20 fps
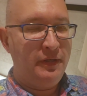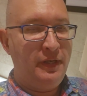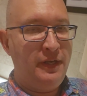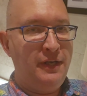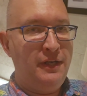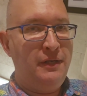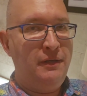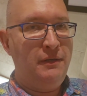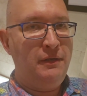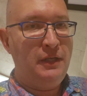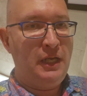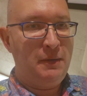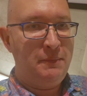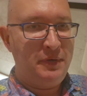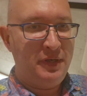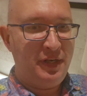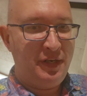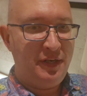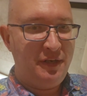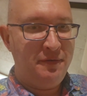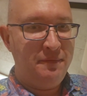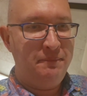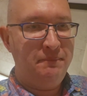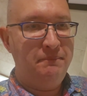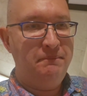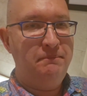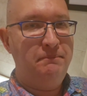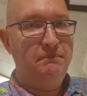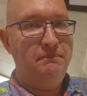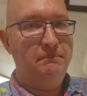yeah, I
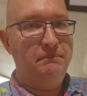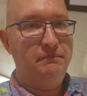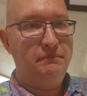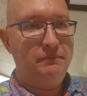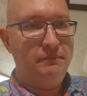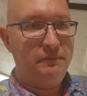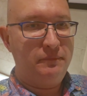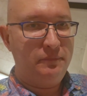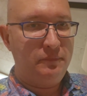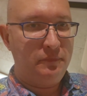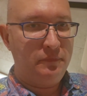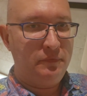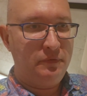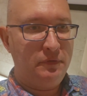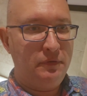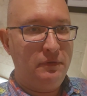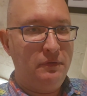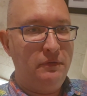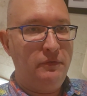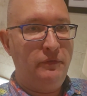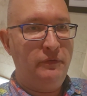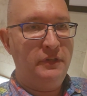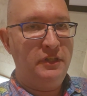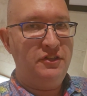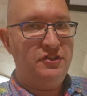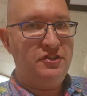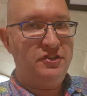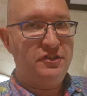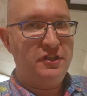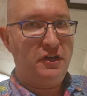mean
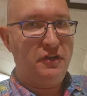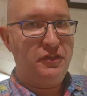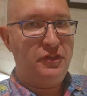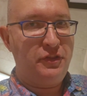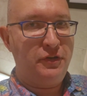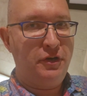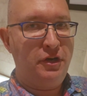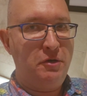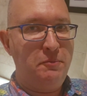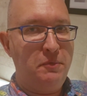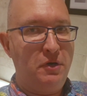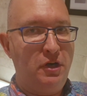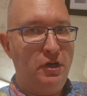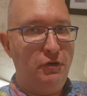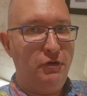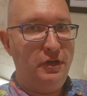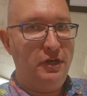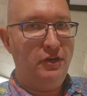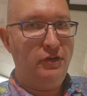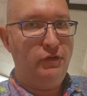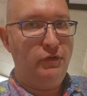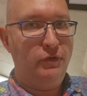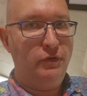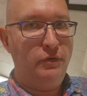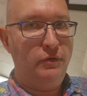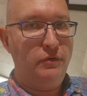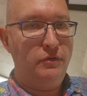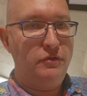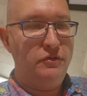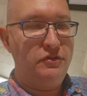this is our third margarita
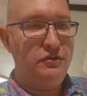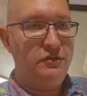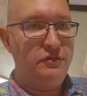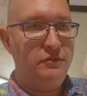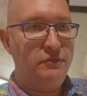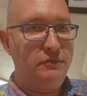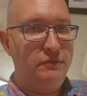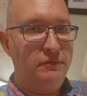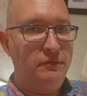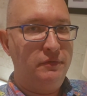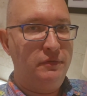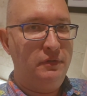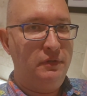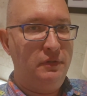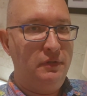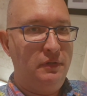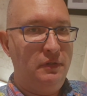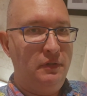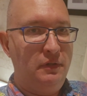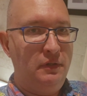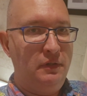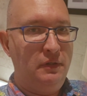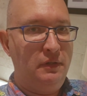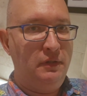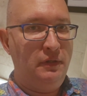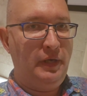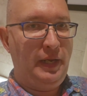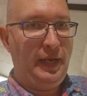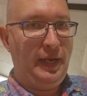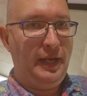cruise.
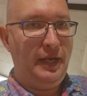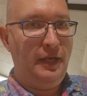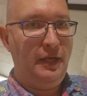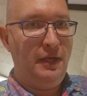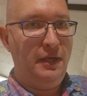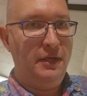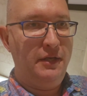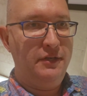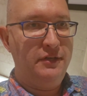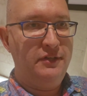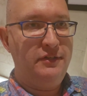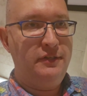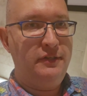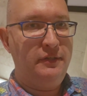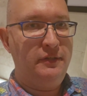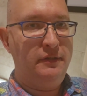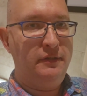And